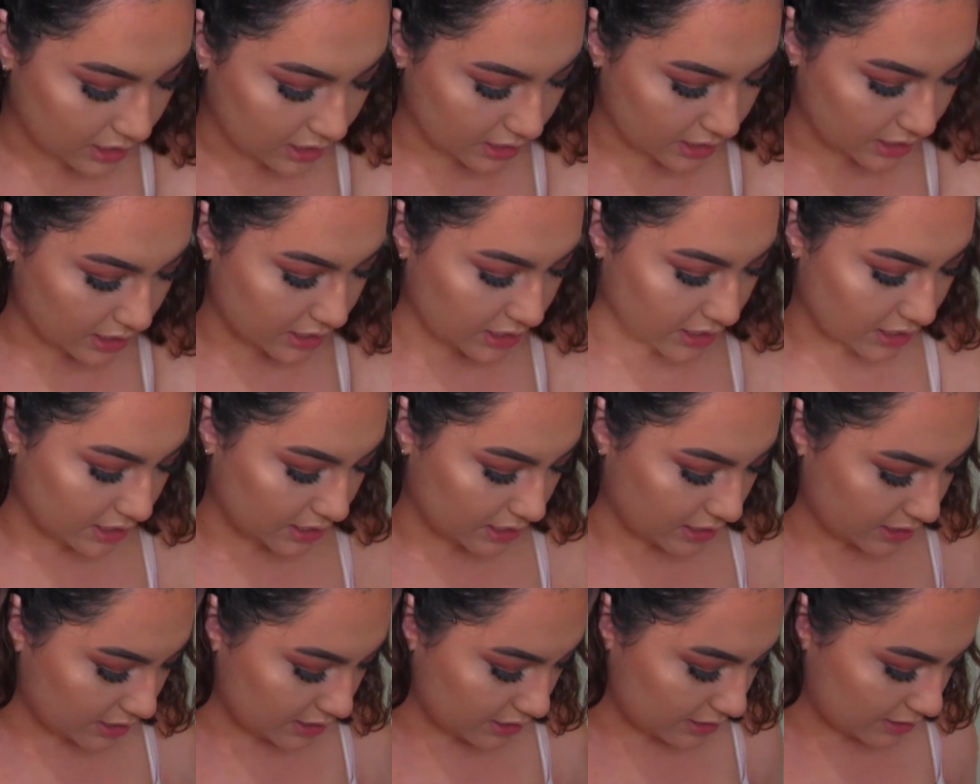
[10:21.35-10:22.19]

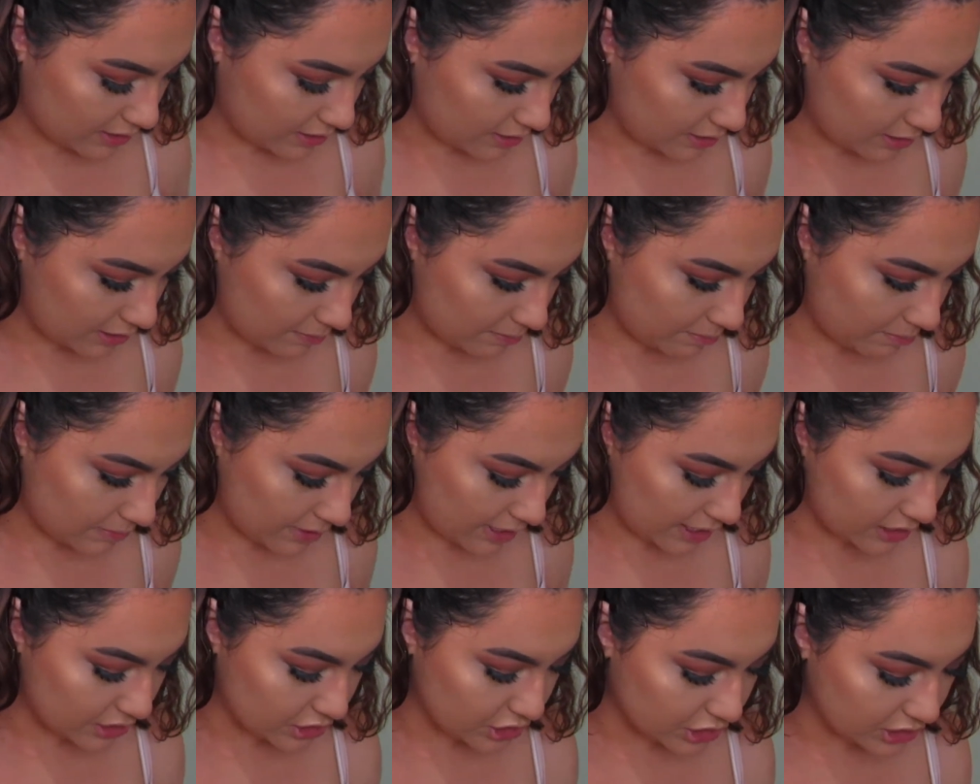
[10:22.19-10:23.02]
I'm
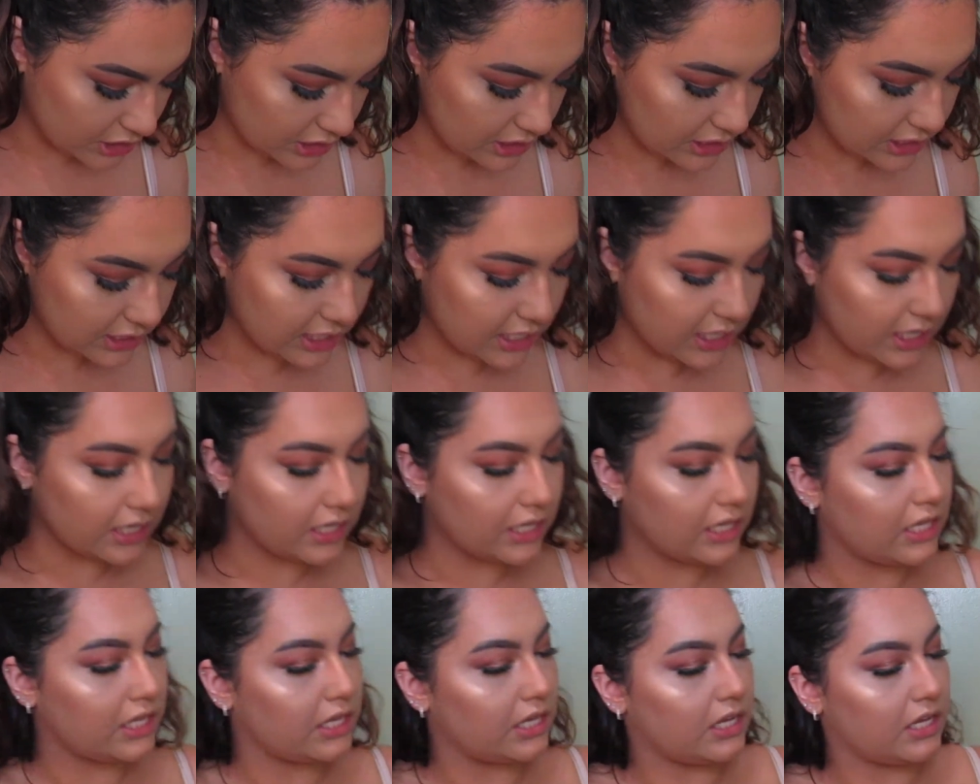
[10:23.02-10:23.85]
actually
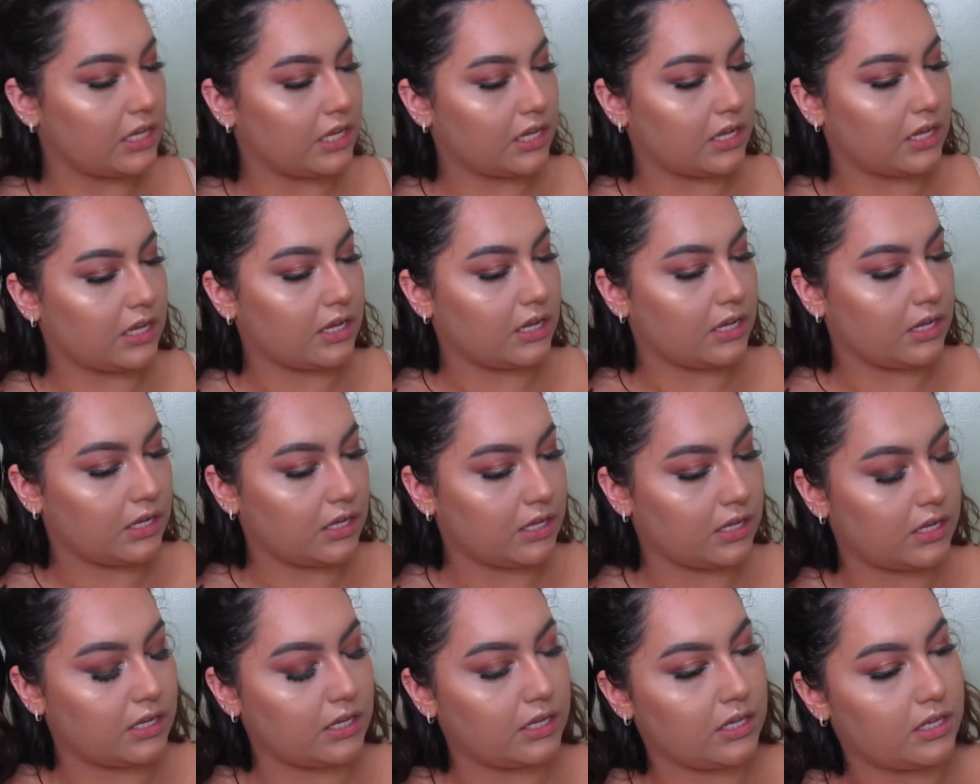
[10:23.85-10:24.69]
taking
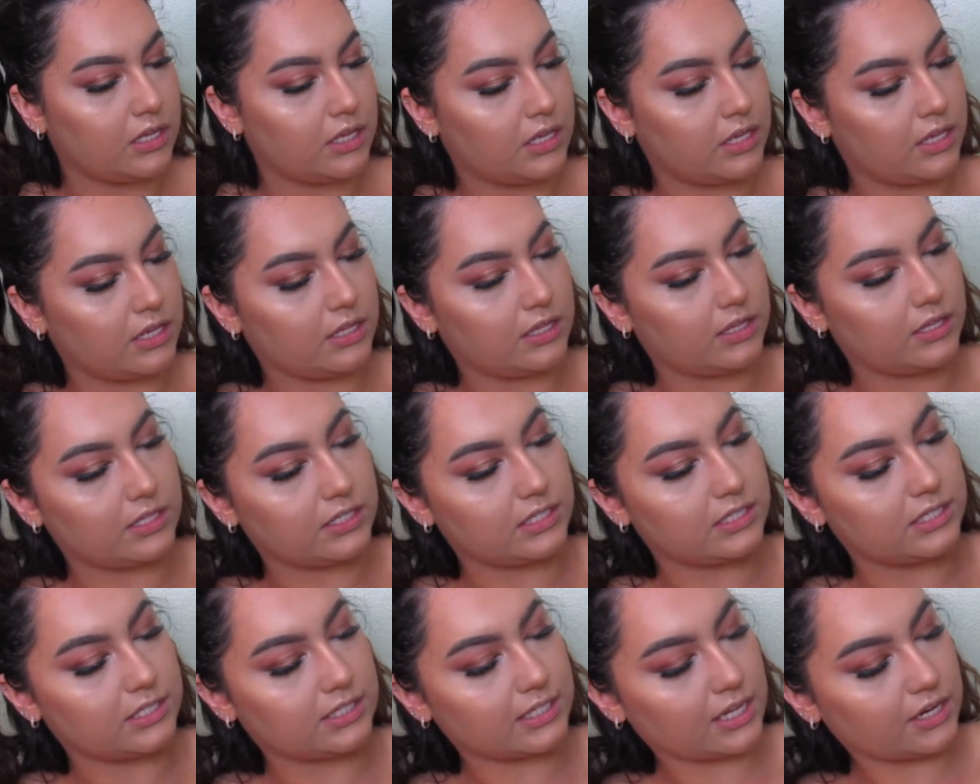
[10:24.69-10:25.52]

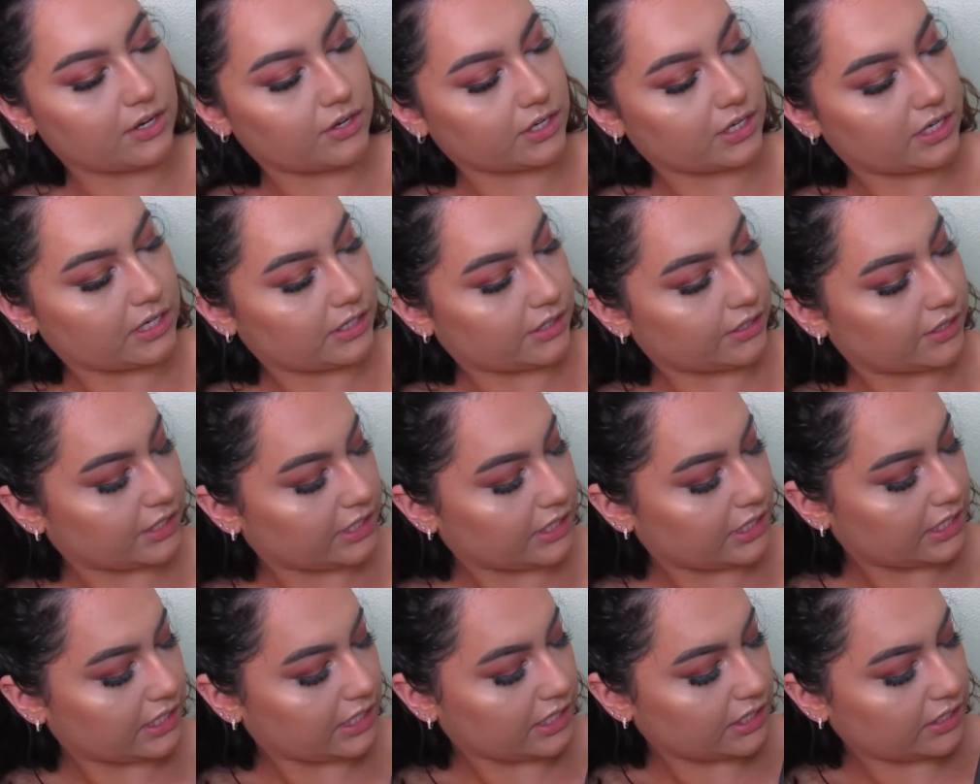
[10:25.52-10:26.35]
this center color
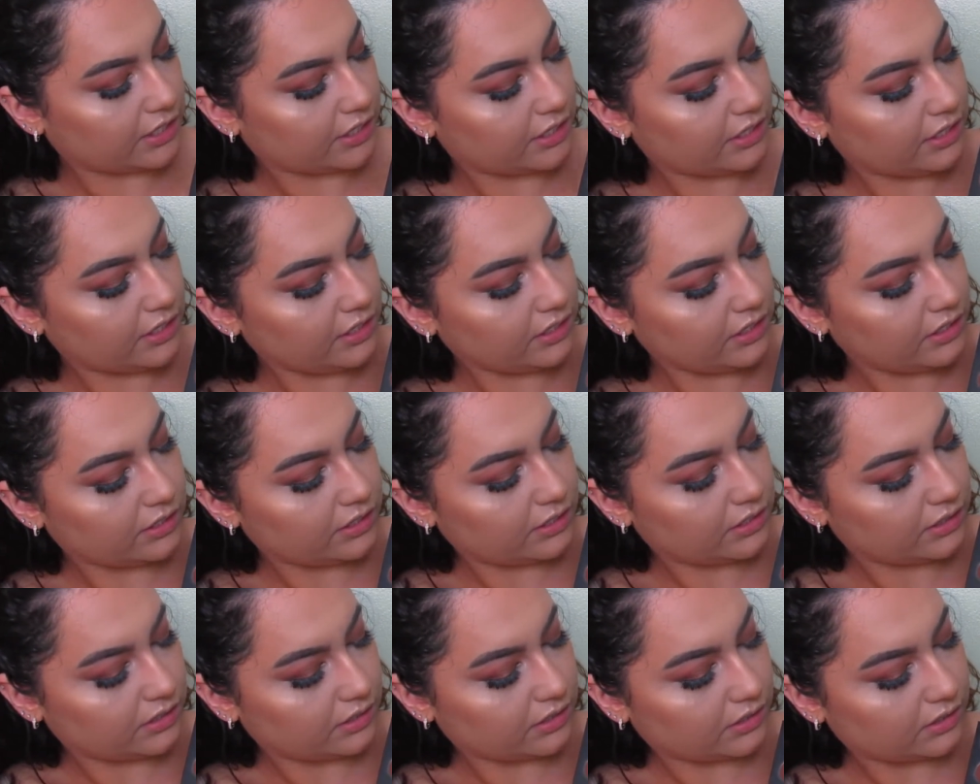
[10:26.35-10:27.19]
here
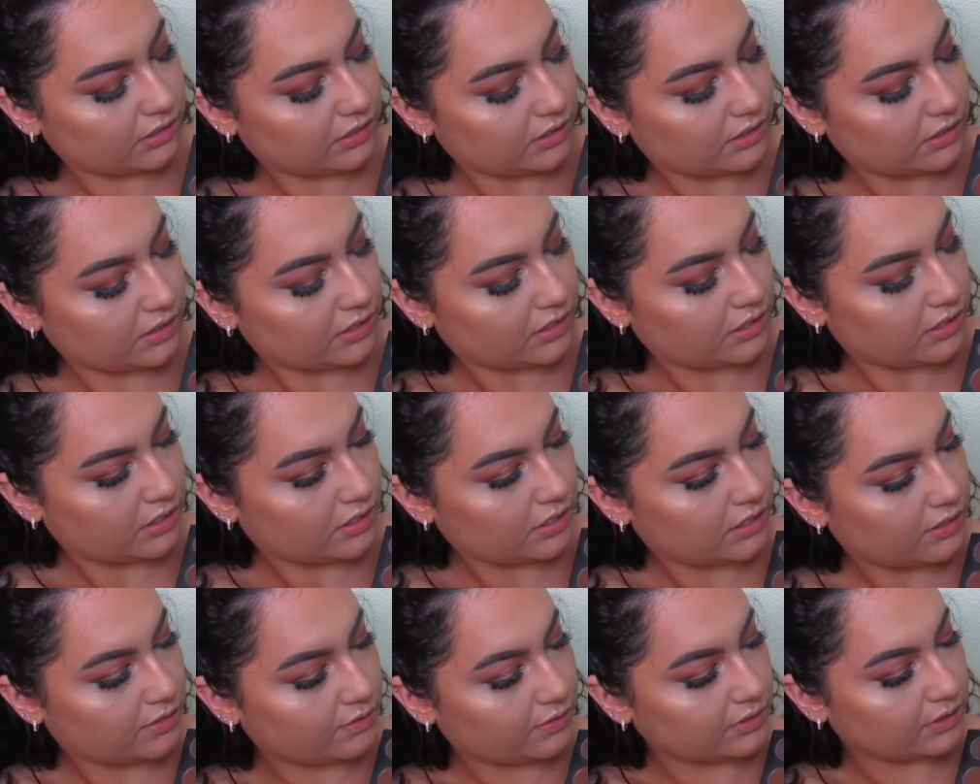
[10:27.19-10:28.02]

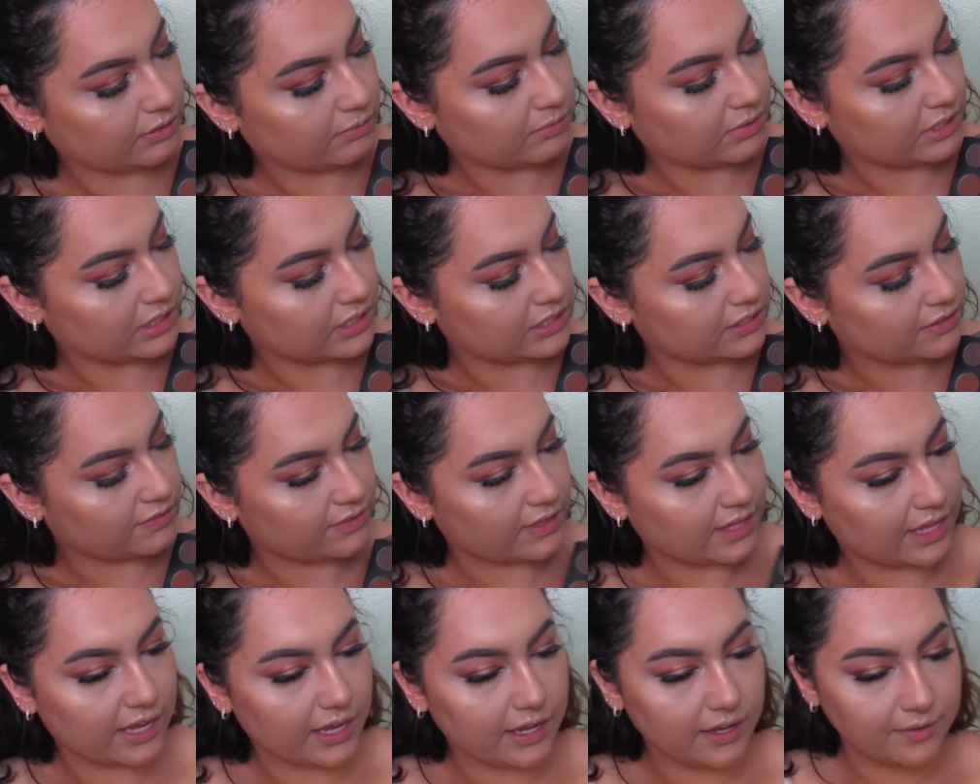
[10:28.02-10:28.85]
for the mix of
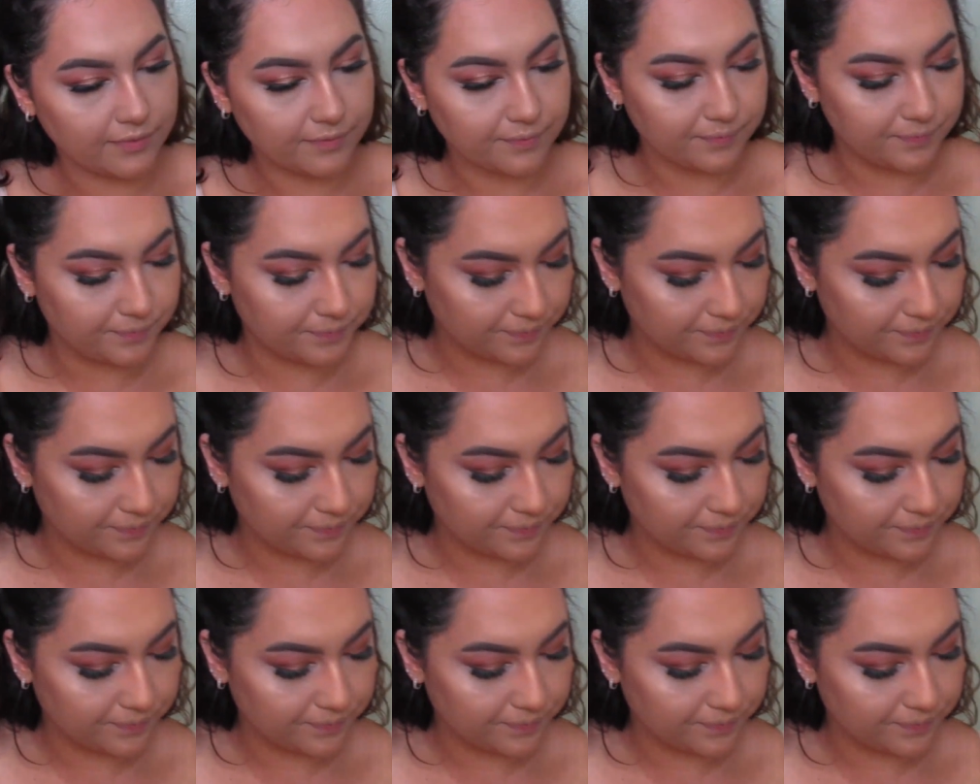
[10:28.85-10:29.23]
that.